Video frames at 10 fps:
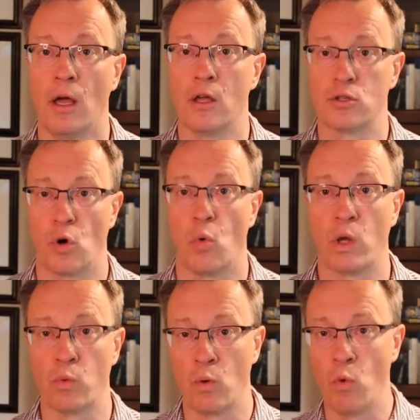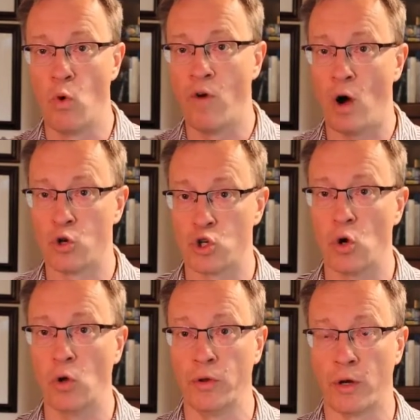So when we move our
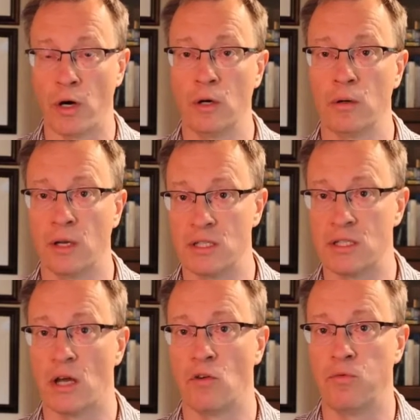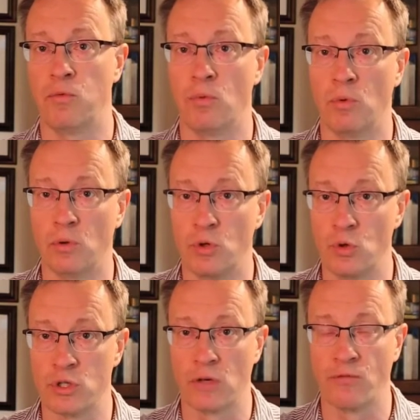shoulder, instead of
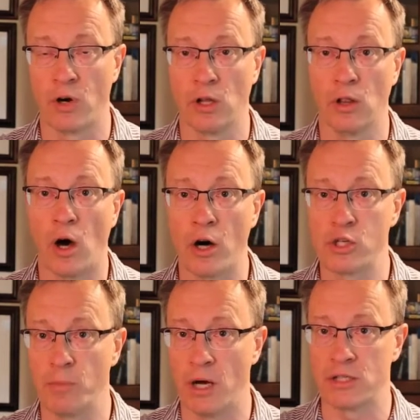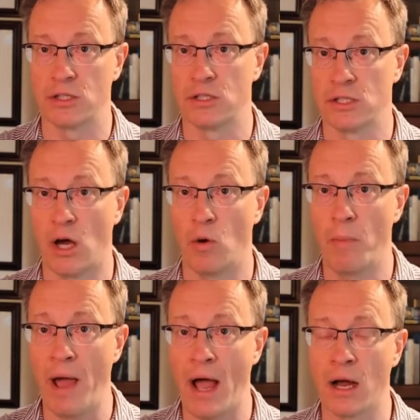using very large muscles in our
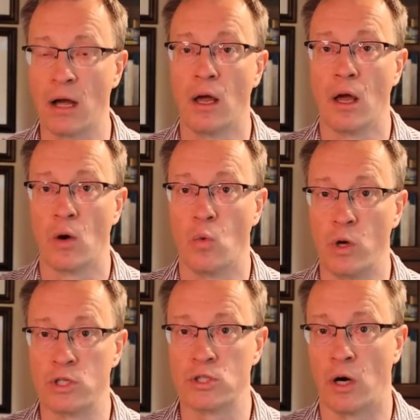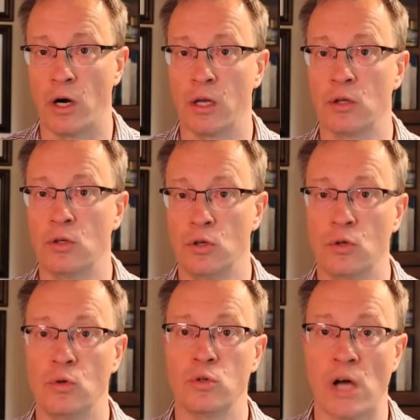back, we're starting to
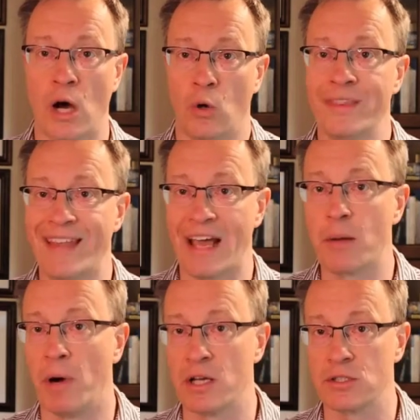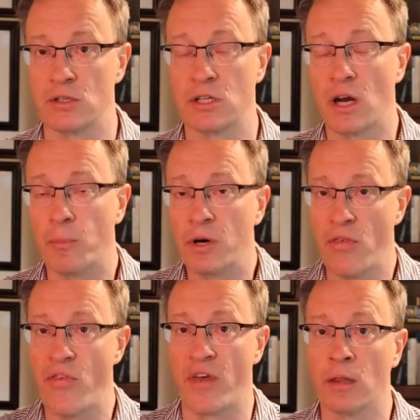use our neck muscles that are pretty
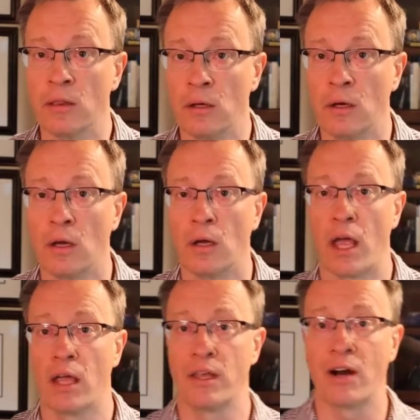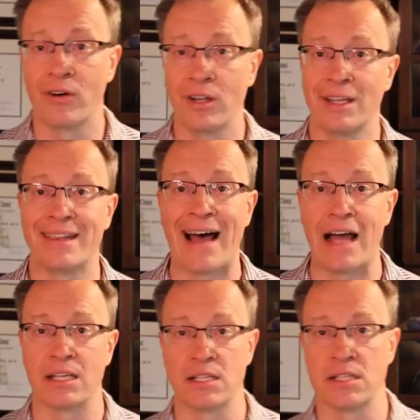thin, and they are really
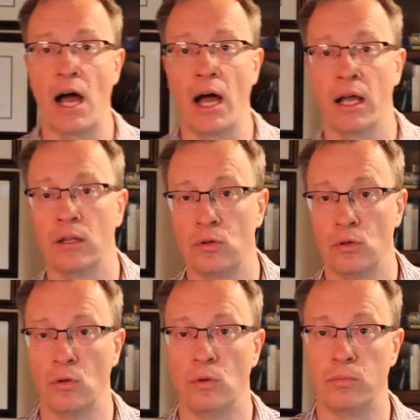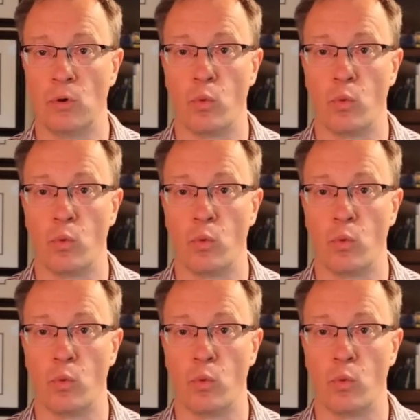not designed to